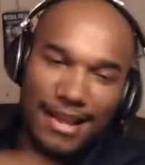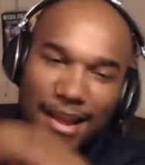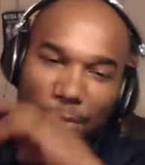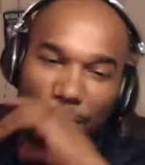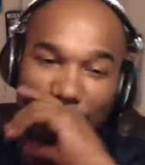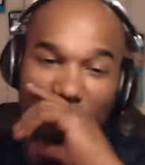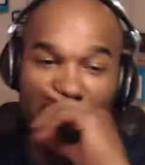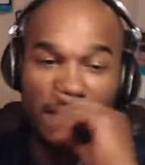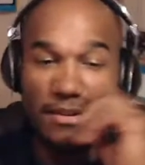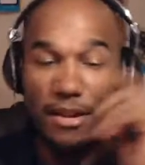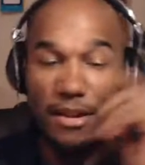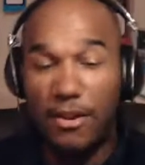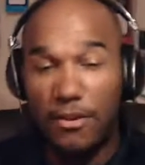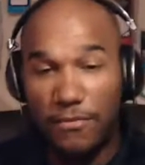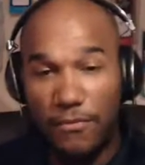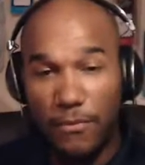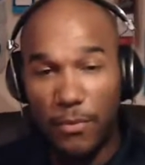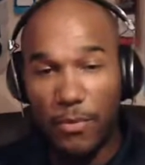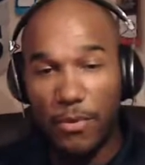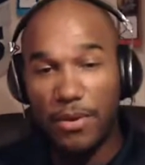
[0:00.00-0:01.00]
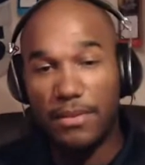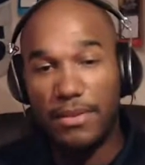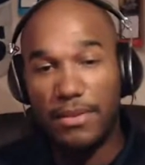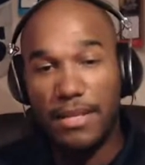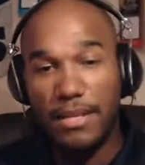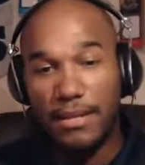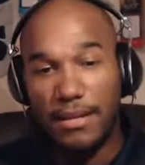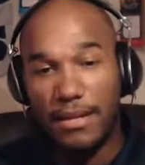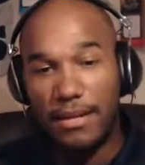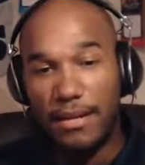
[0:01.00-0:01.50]
I watched all 4 of
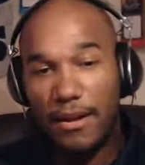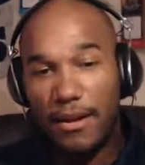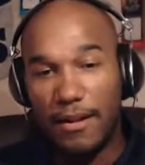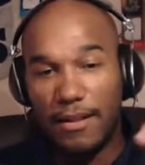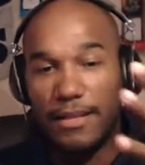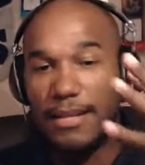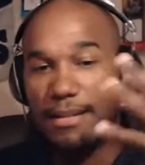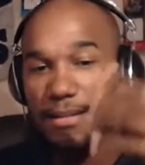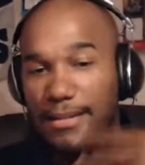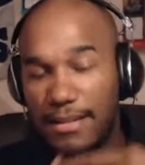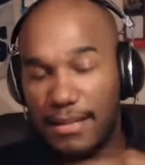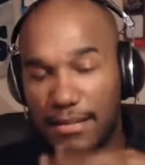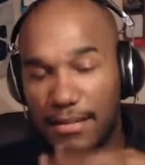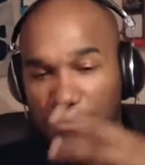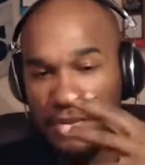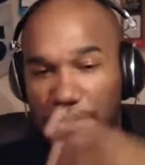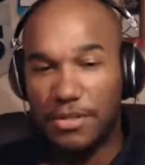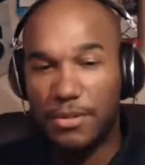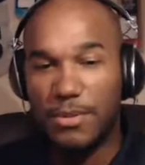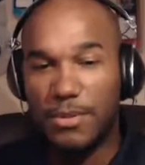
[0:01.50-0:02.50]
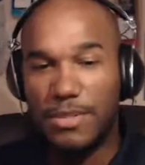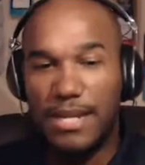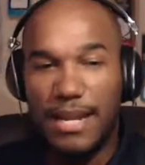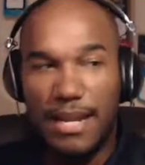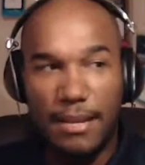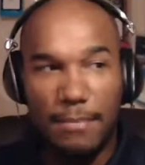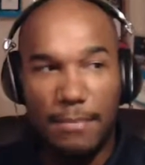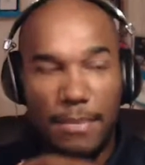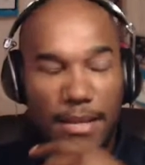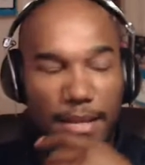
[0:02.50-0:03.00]
the All Access for
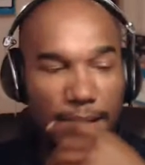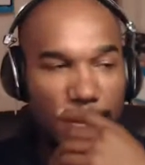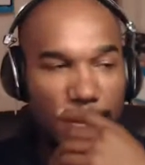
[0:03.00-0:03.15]
Showtime.